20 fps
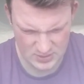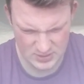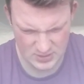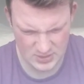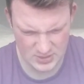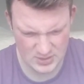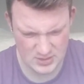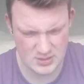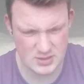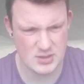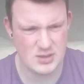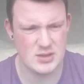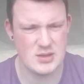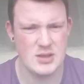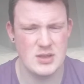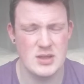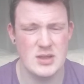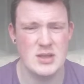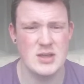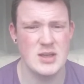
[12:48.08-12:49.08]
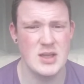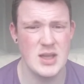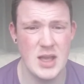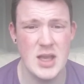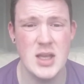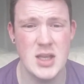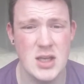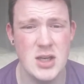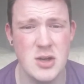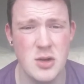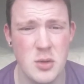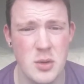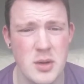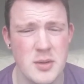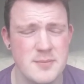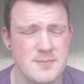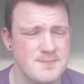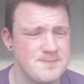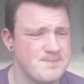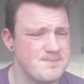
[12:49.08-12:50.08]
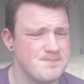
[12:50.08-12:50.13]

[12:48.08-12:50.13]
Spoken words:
then it can do it.